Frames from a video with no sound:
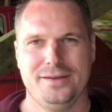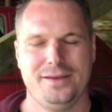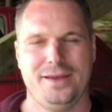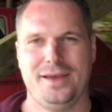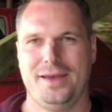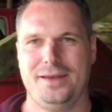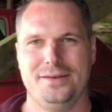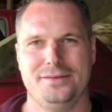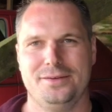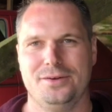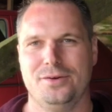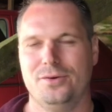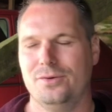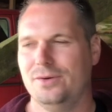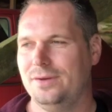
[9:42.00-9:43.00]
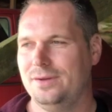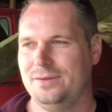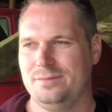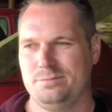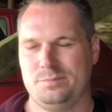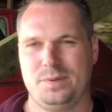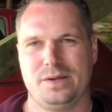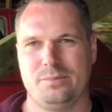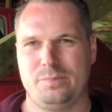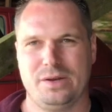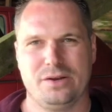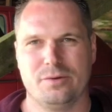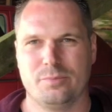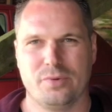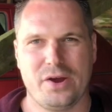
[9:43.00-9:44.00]
and you know,
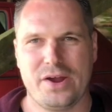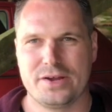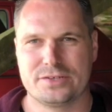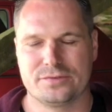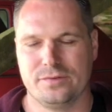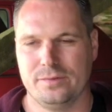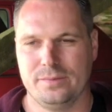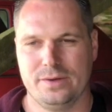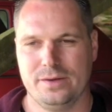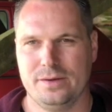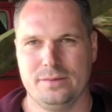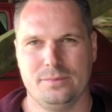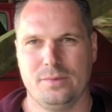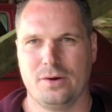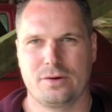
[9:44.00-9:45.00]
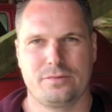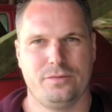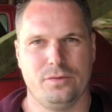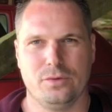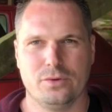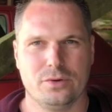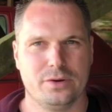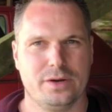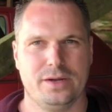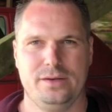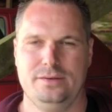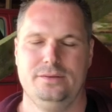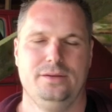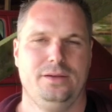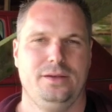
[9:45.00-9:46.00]
bigger brakes from a Mark IV,
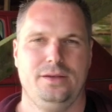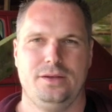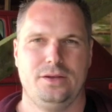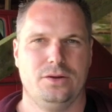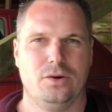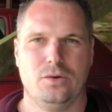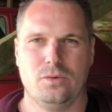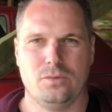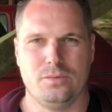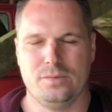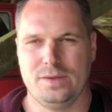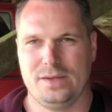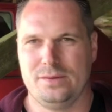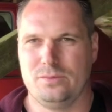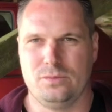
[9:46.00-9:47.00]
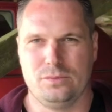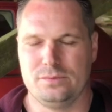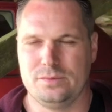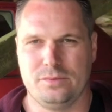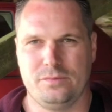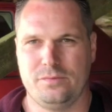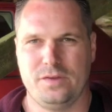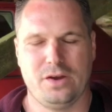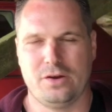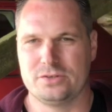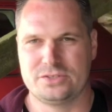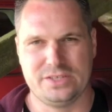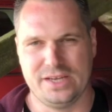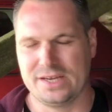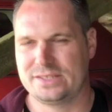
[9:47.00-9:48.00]
and you know, the
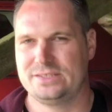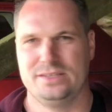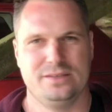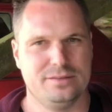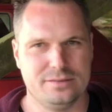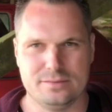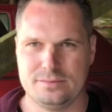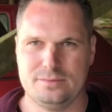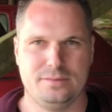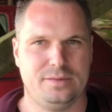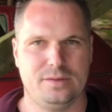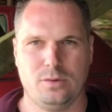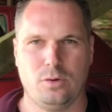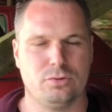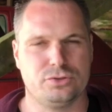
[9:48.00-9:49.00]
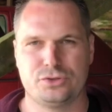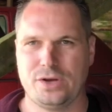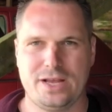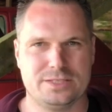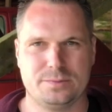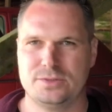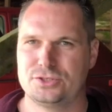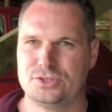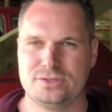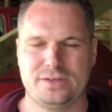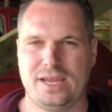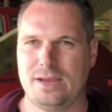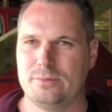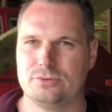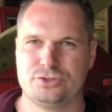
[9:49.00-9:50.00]
VR6 and the whole transmission,
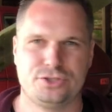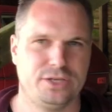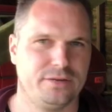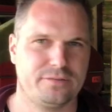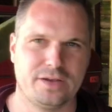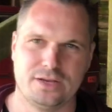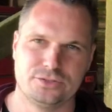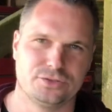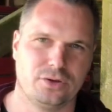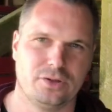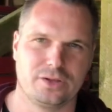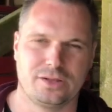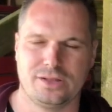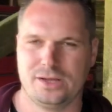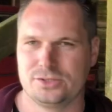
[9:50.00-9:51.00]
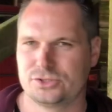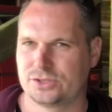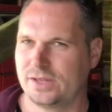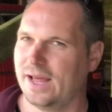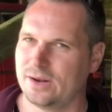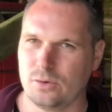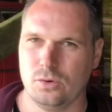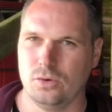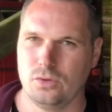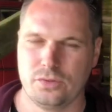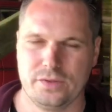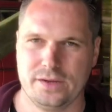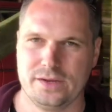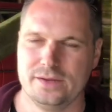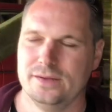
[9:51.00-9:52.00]
cable shift, hydraulic clutch, that whole
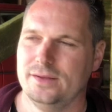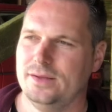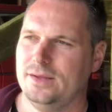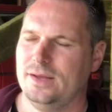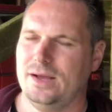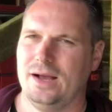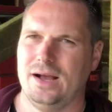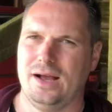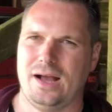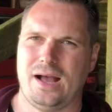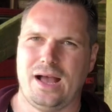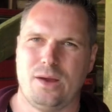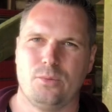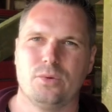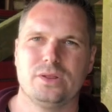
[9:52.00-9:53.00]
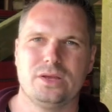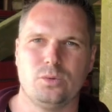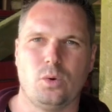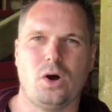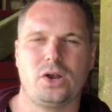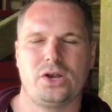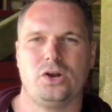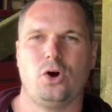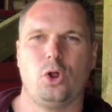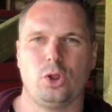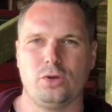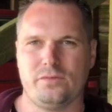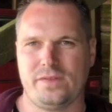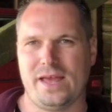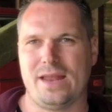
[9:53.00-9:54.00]
thing. I really wanted all
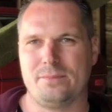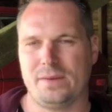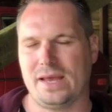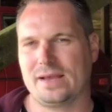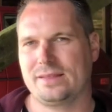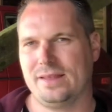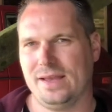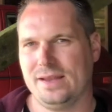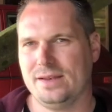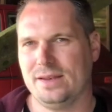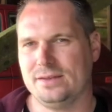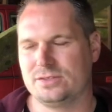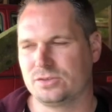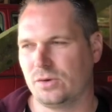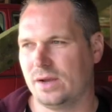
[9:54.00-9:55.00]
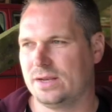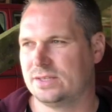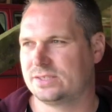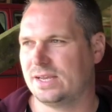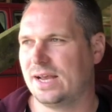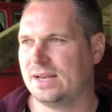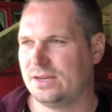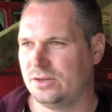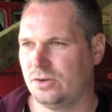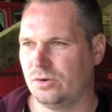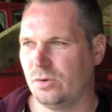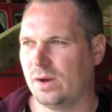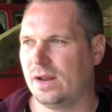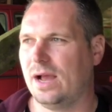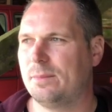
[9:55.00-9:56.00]
of that back then, and so I decided, you
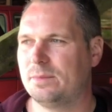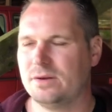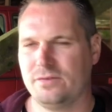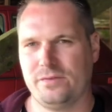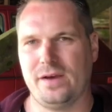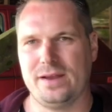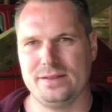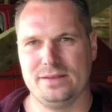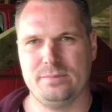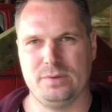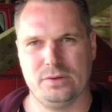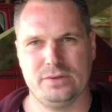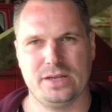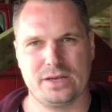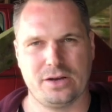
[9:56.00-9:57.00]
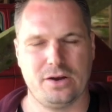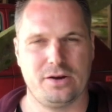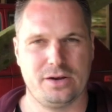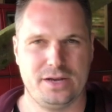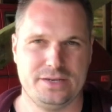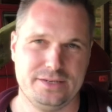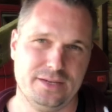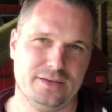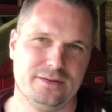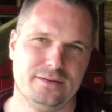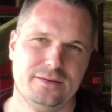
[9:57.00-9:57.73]
know what, I'm going to finally build that car, and I did.